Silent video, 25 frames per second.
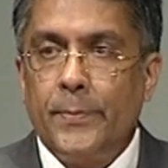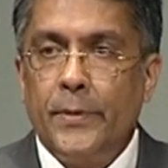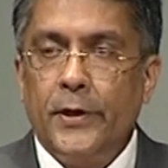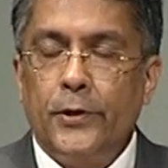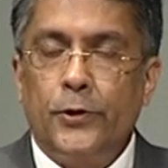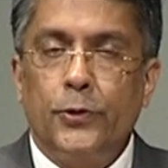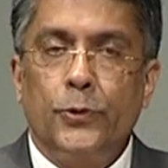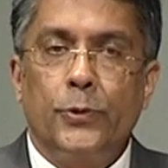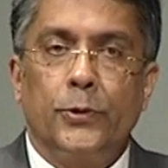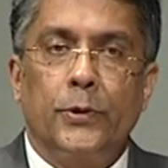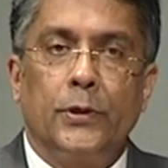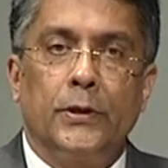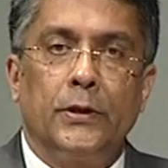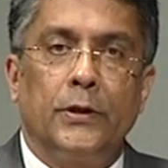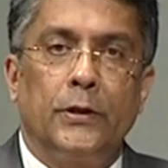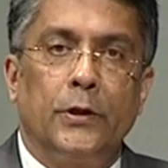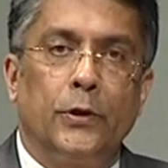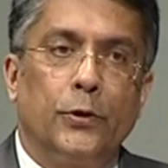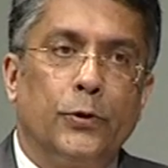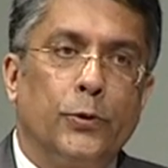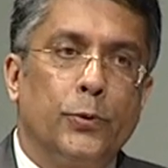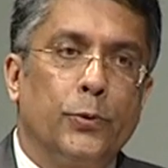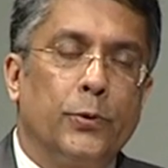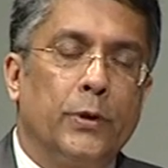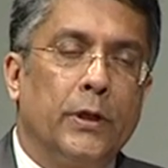
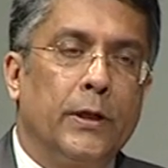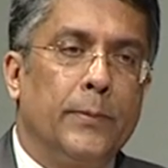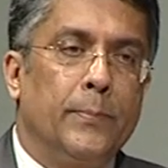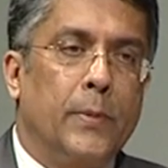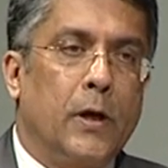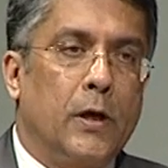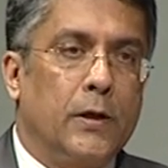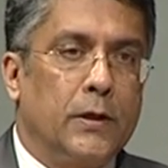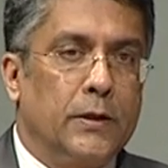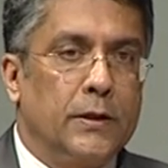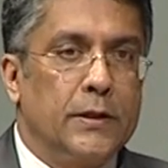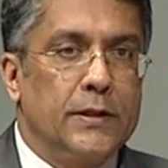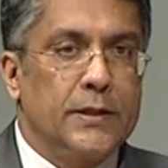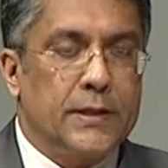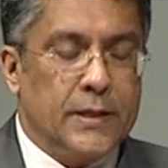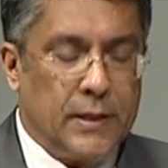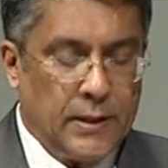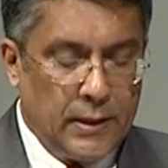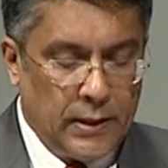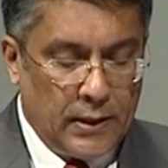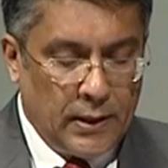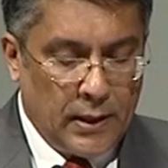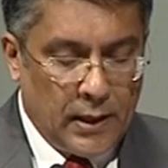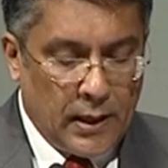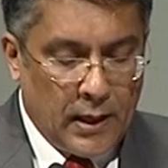semi-rural, rural
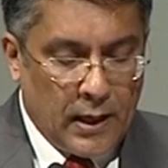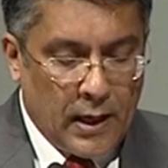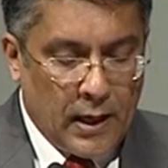models.